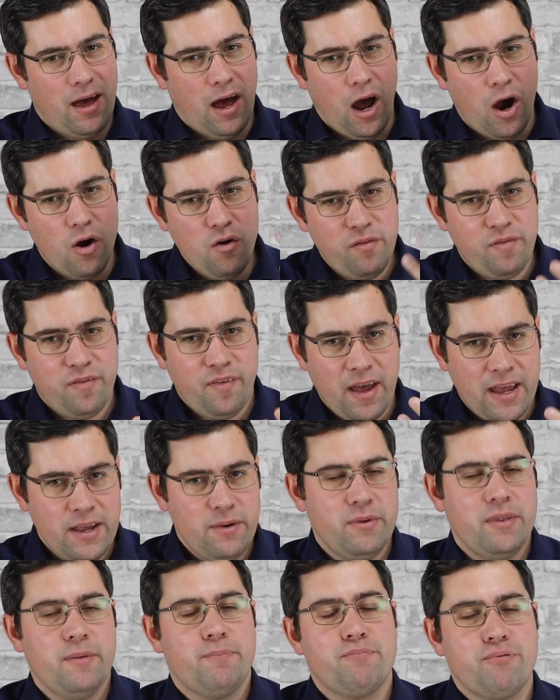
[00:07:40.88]
au fait
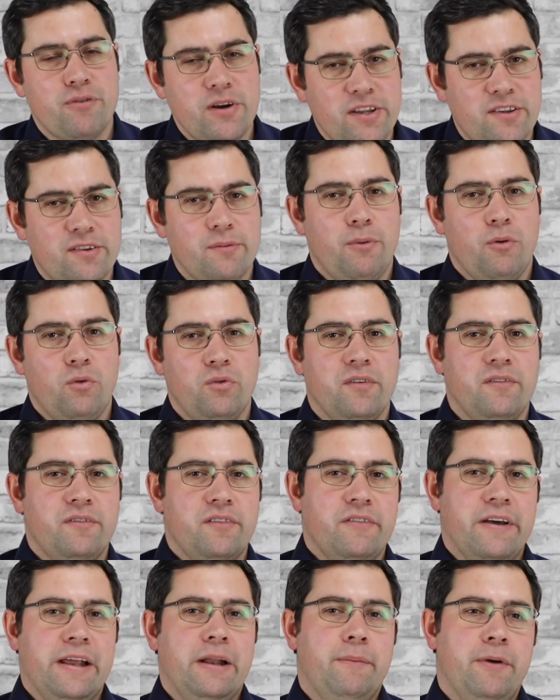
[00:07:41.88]
with the principles of
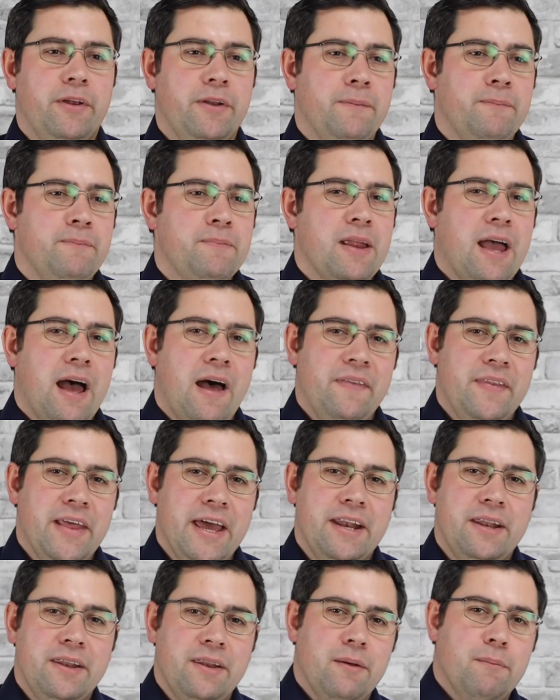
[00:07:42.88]
development, and
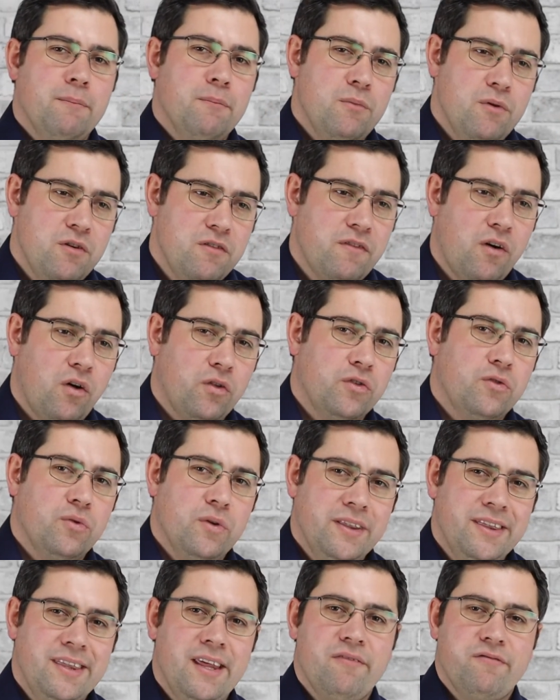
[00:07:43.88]
then move on to a
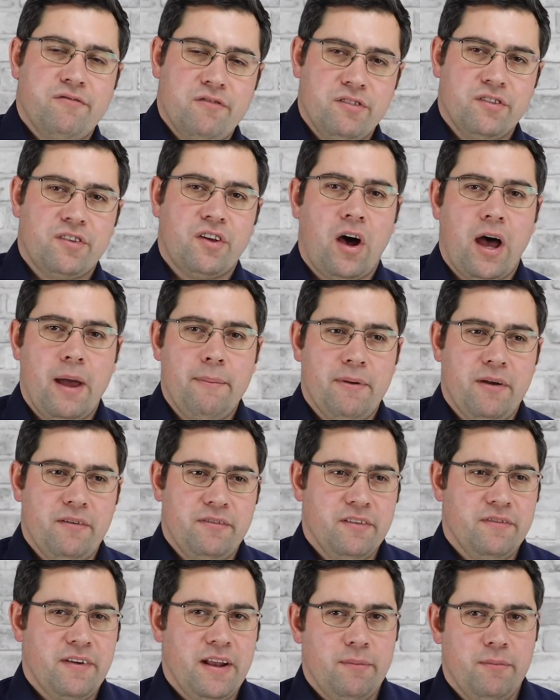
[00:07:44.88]
different type of
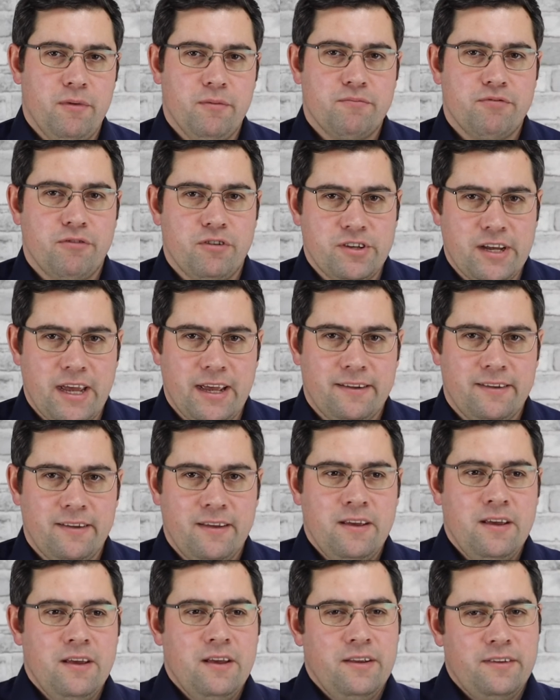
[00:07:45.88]
development project.
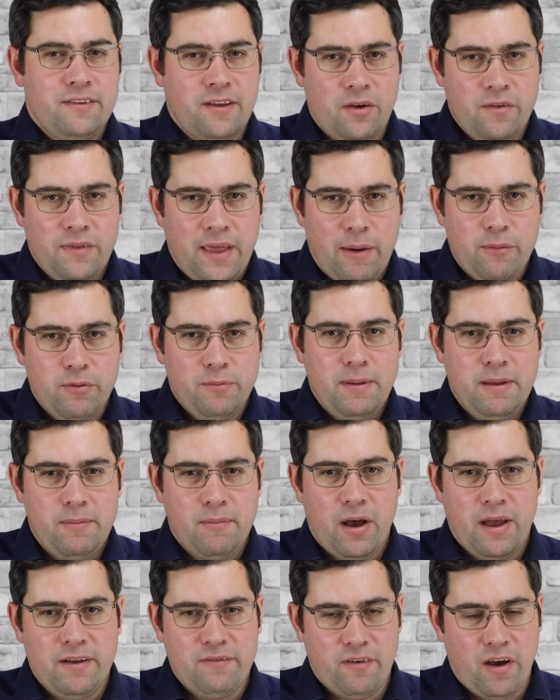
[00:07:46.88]
So that would be
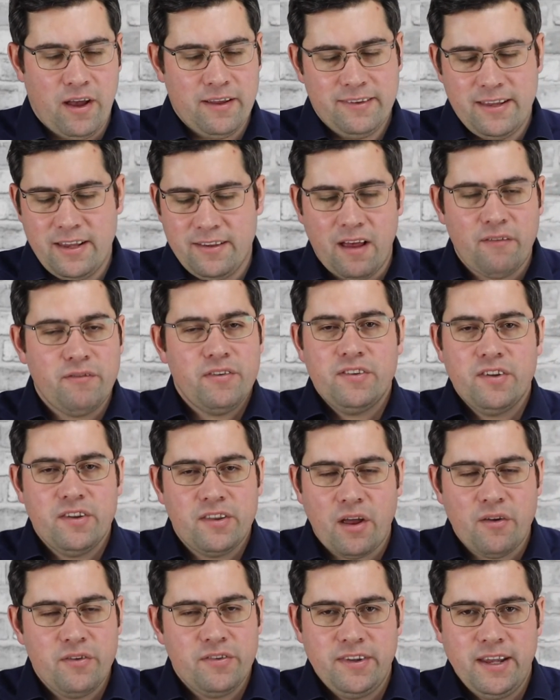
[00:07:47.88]
my advice. There's others that
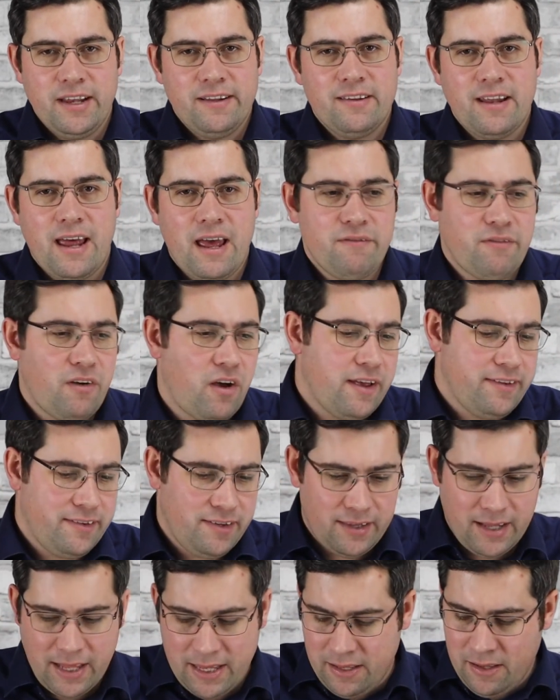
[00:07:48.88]
don't stick to that advice,
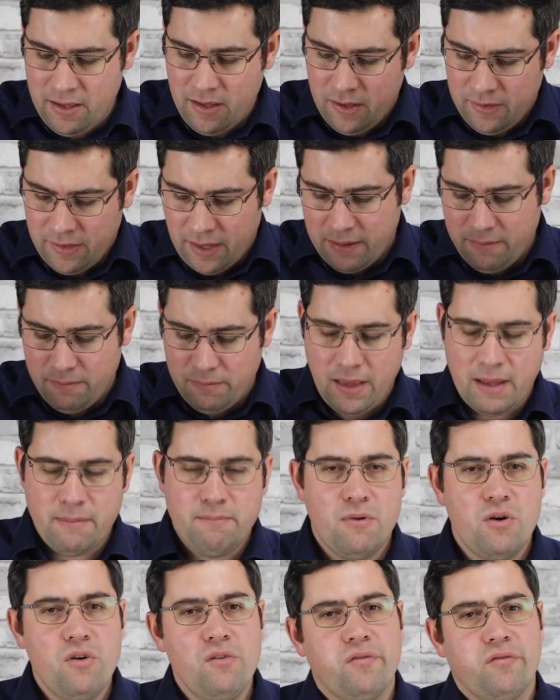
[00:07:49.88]
and they
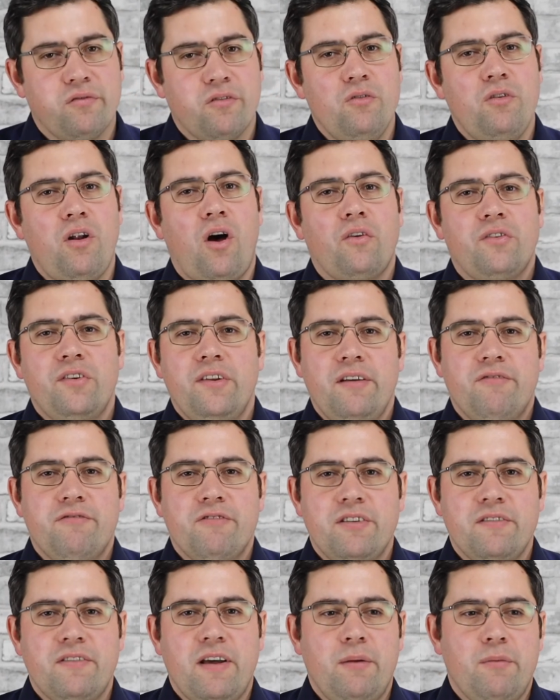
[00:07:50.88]
move through lots of
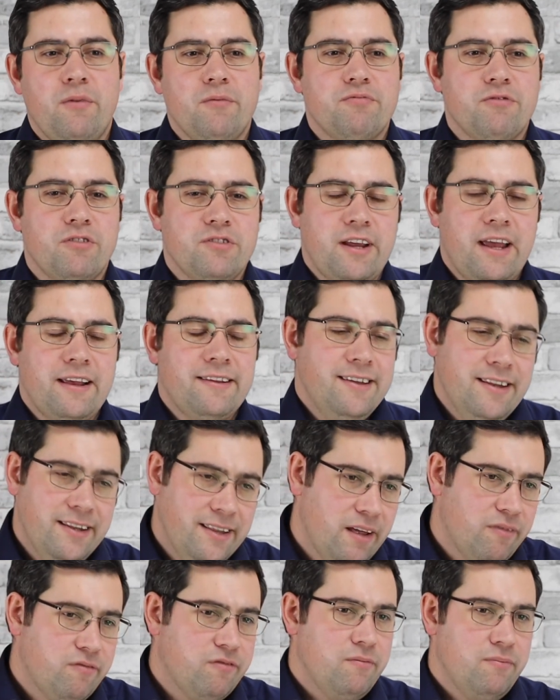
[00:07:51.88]
different development projects in
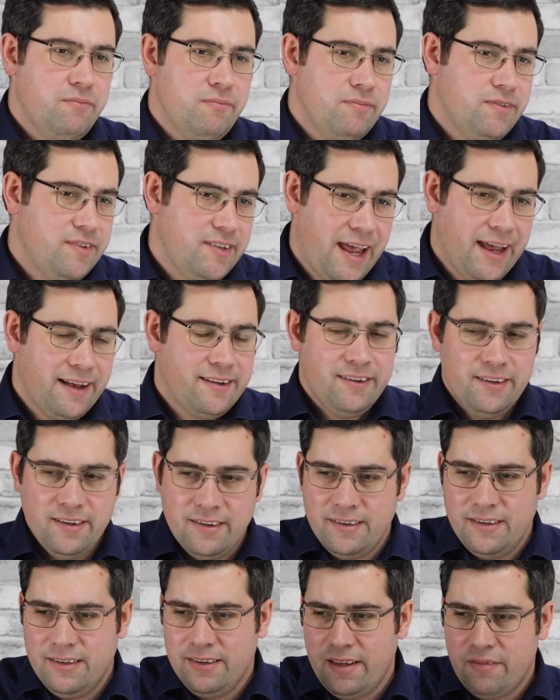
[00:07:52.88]
different
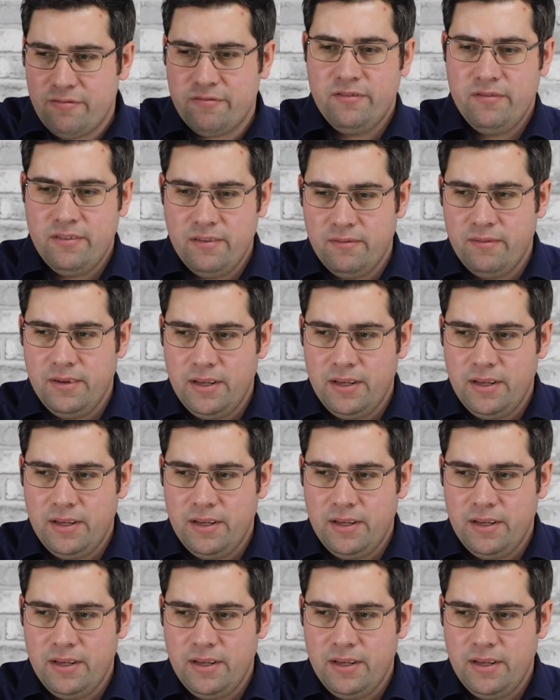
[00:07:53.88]
sectors, in different